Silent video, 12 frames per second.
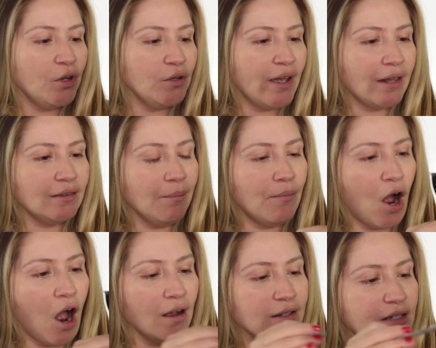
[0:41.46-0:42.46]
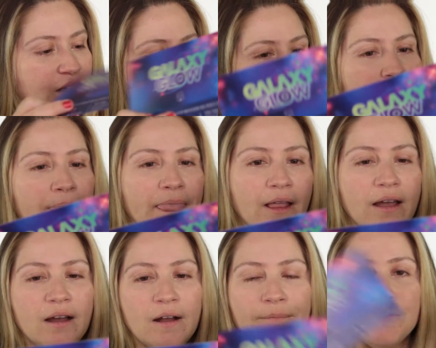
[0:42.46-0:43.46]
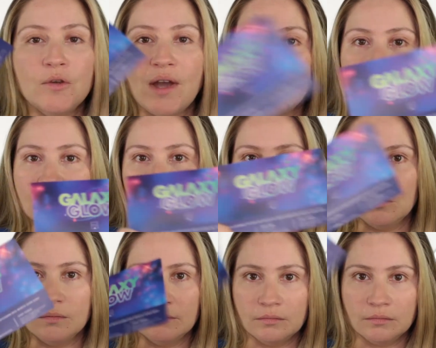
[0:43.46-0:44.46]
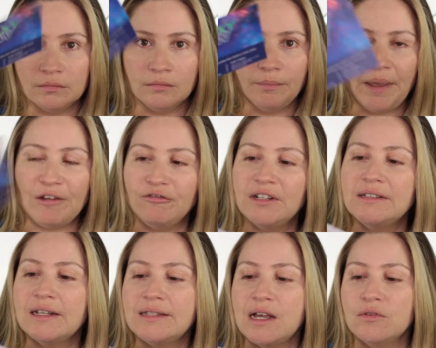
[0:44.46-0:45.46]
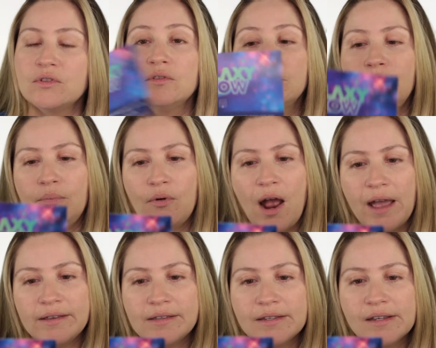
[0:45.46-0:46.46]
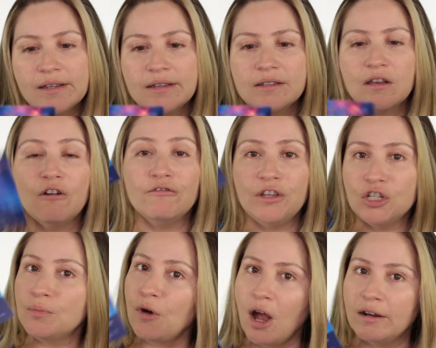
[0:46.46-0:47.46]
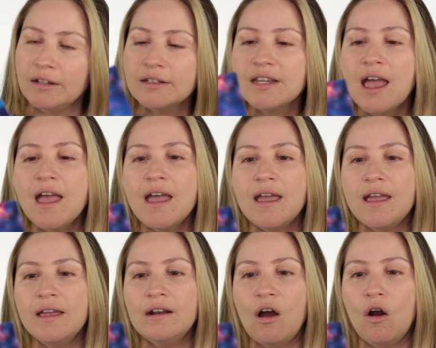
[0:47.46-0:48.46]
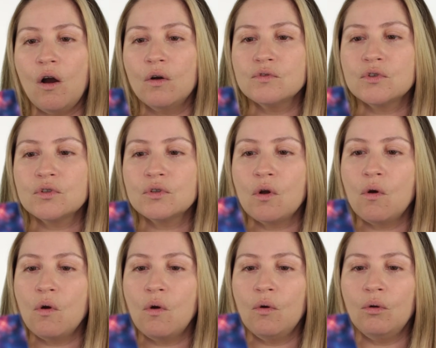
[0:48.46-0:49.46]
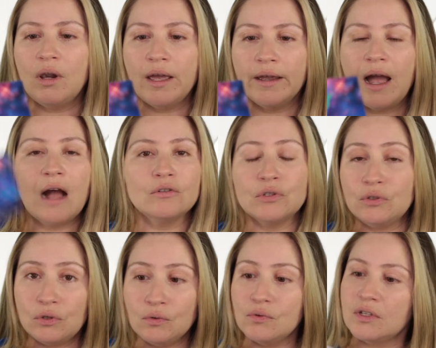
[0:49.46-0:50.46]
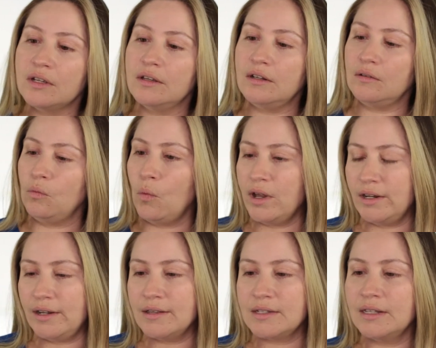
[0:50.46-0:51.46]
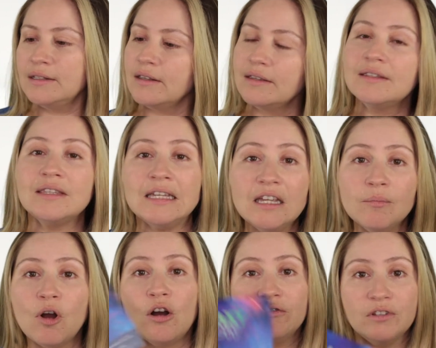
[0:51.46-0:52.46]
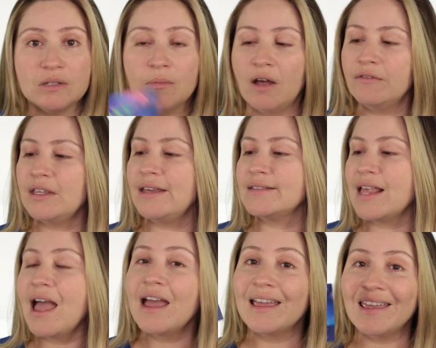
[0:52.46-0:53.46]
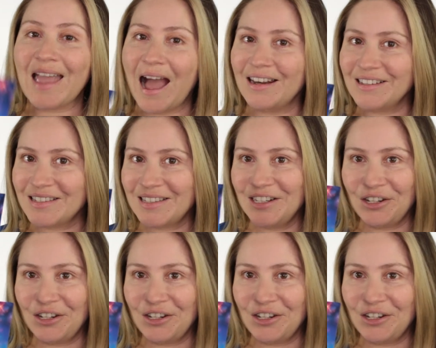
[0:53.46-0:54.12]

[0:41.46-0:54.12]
when you get the box, you get a little pamphlet that tells you the prices of each product and also like how to use it and what it is. And the theme of this month is Galaxy